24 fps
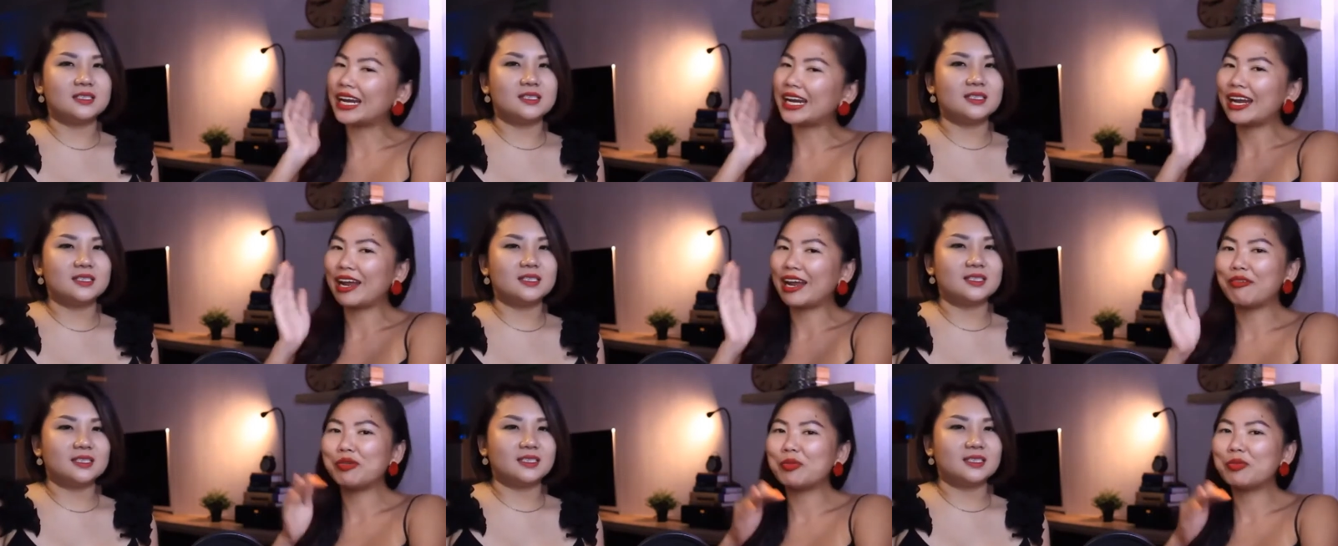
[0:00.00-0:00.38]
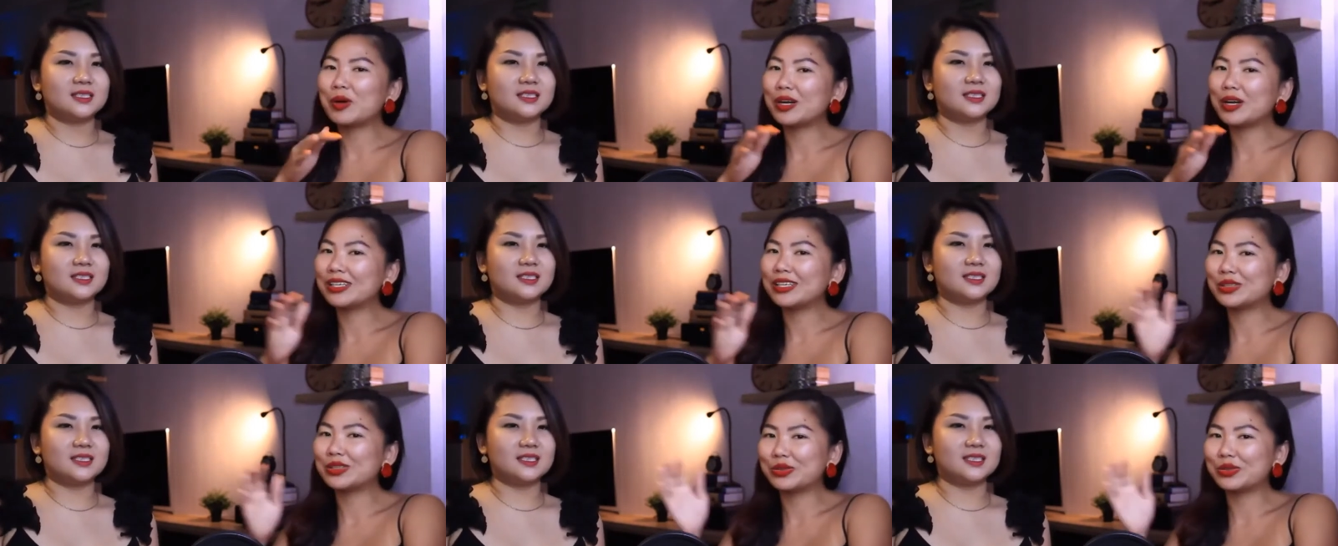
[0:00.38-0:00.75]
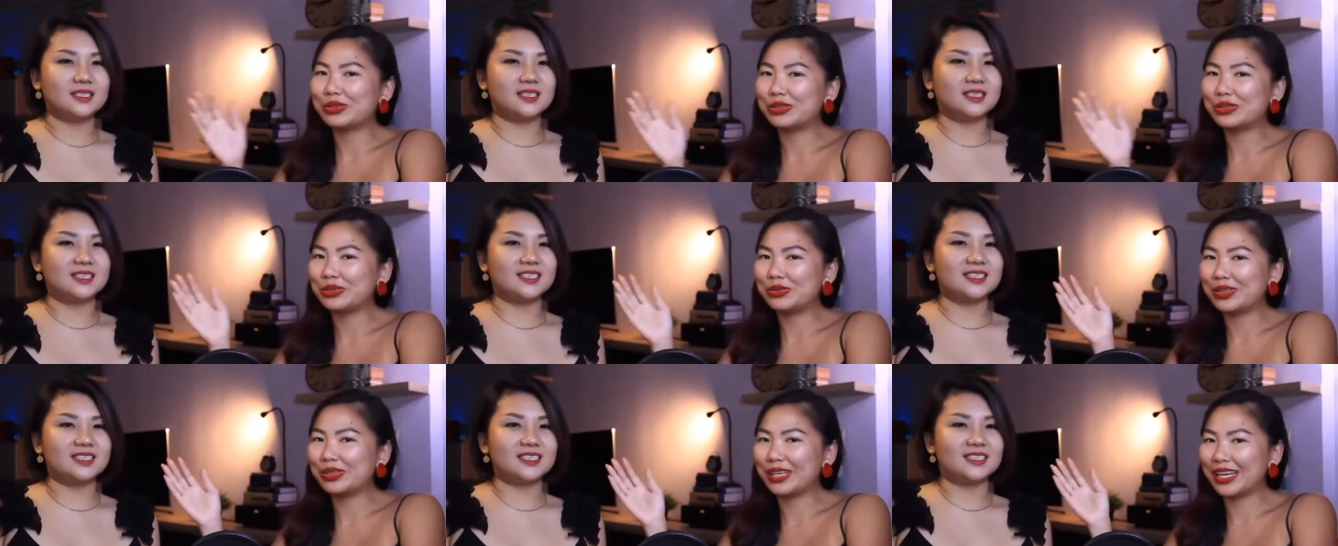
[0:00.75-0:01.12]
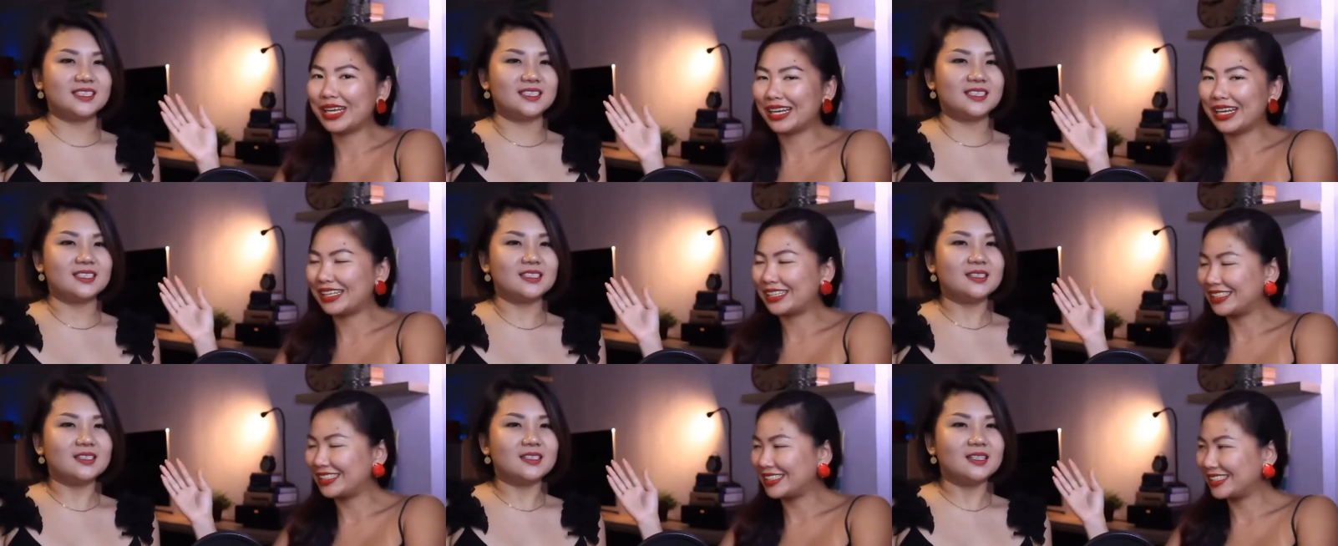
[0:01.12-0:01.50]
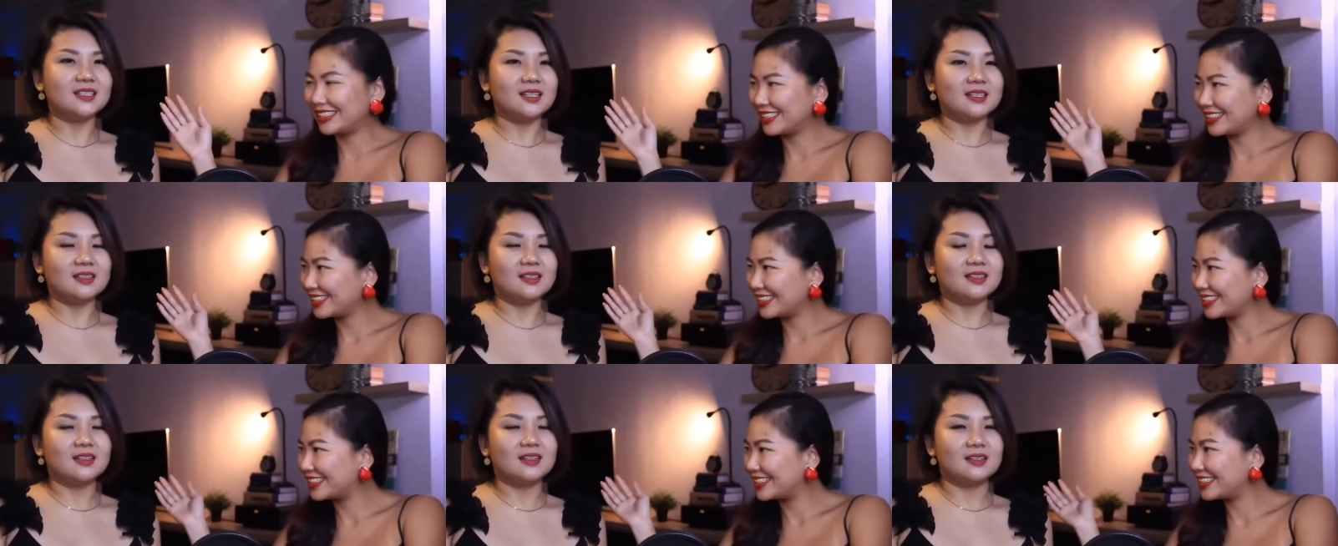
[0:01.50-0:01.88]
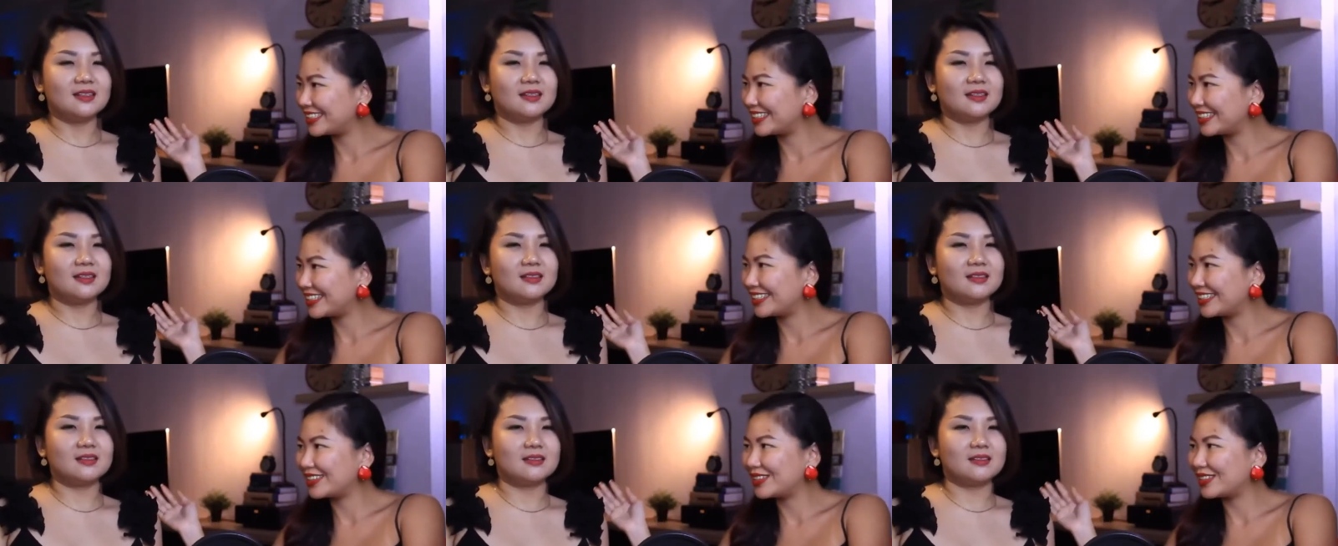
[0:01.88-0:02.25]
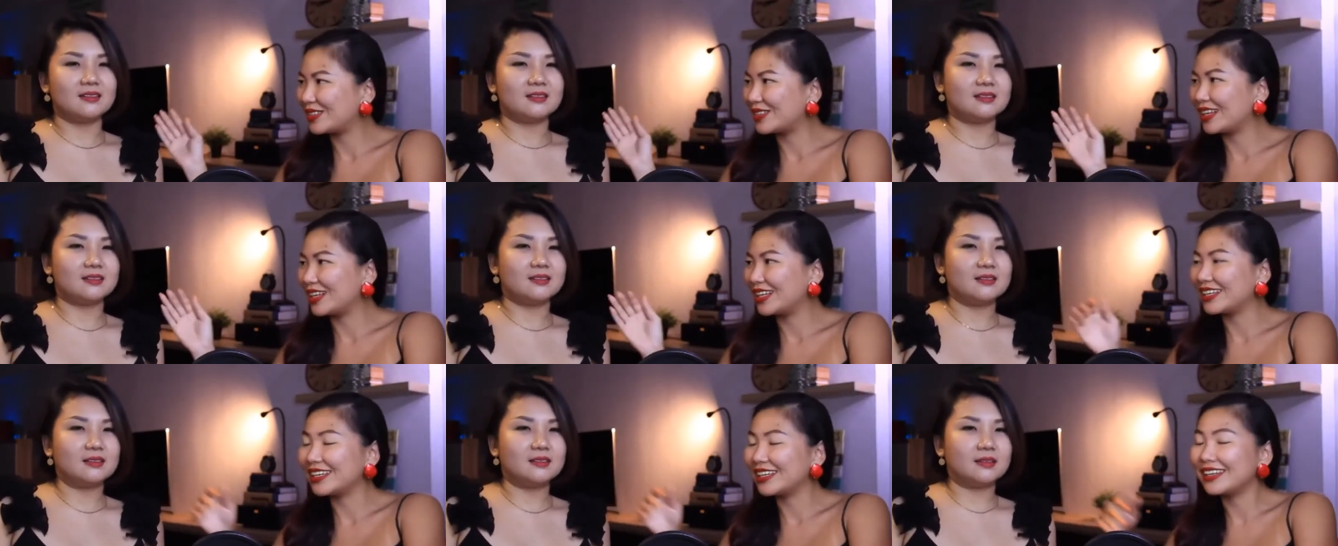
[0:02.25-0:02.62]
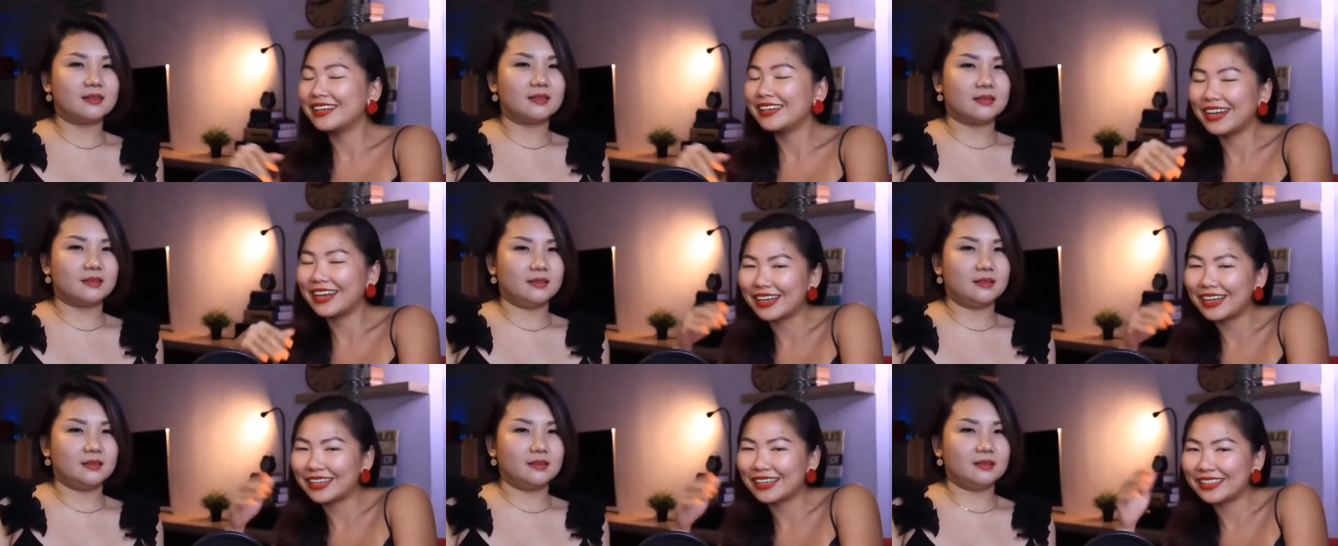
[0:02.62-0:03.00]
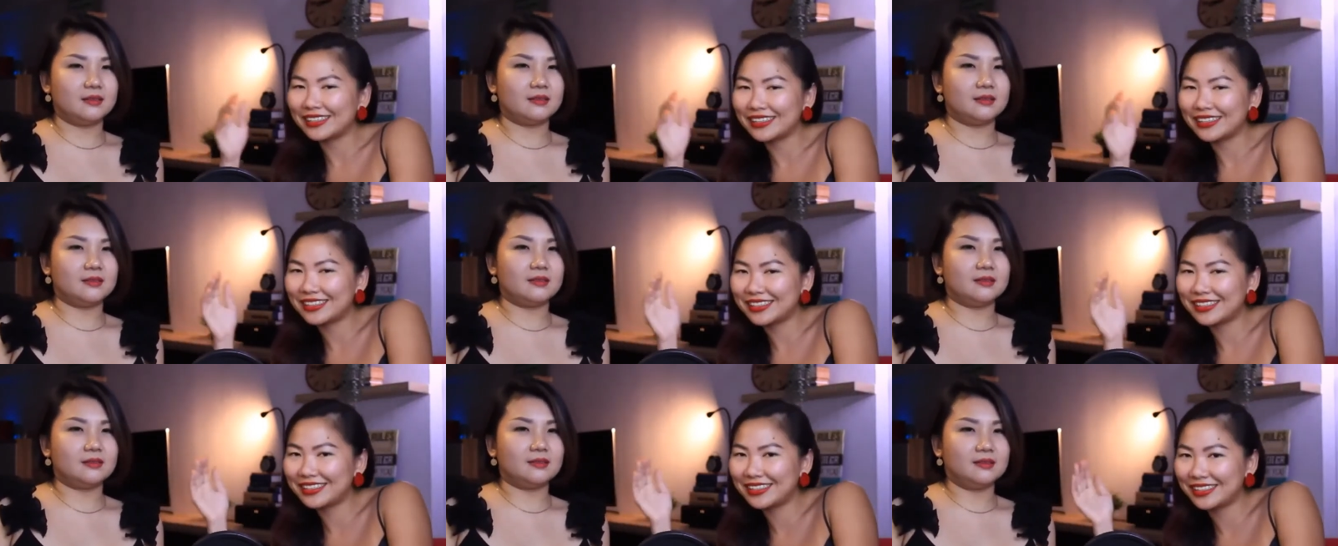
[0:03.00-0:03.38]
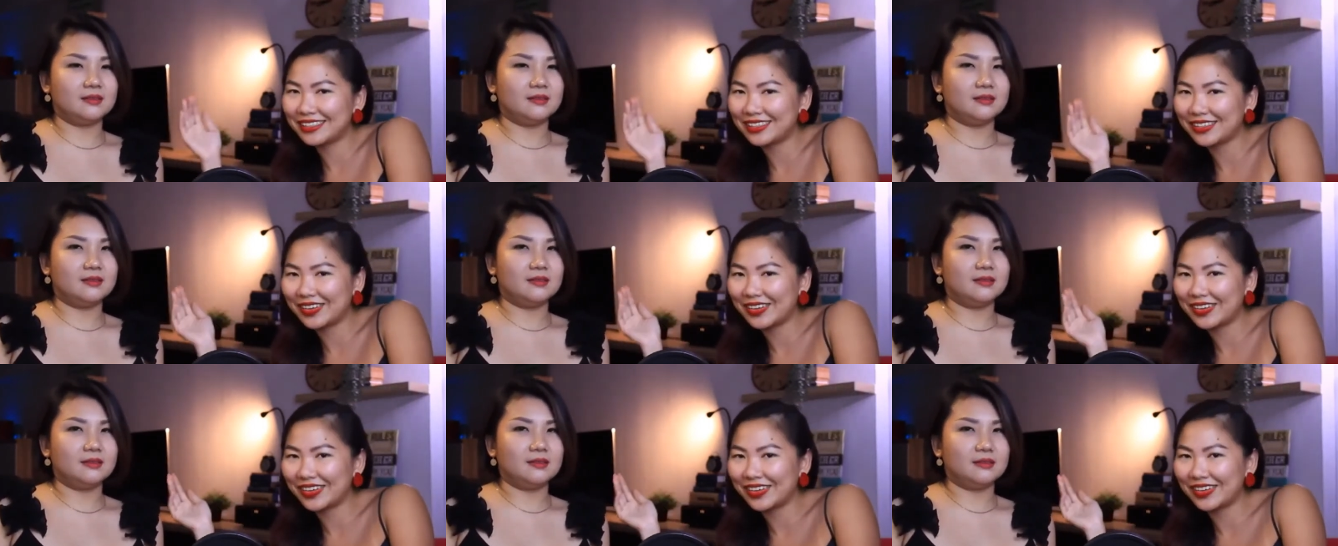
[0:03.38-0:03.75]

Speaker 1: everybody to you, Denise. Since you are nice, you know. Uh,